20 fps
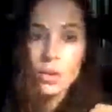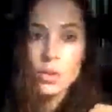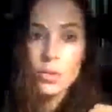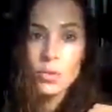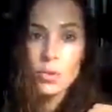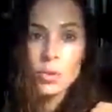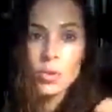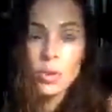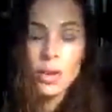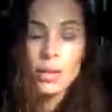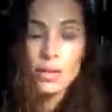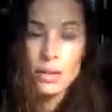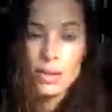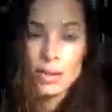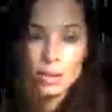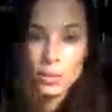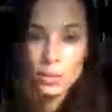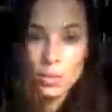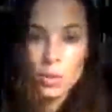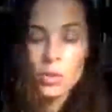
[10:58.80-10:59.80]
through
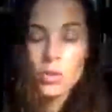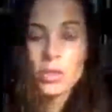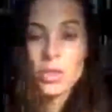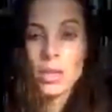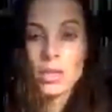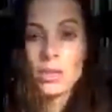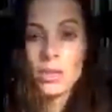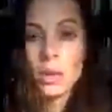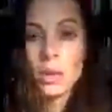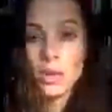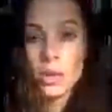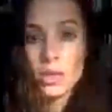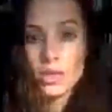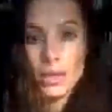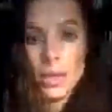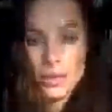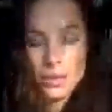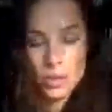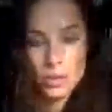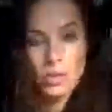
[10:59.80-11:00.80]
another person or
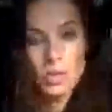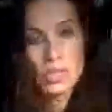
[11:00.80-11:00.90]
another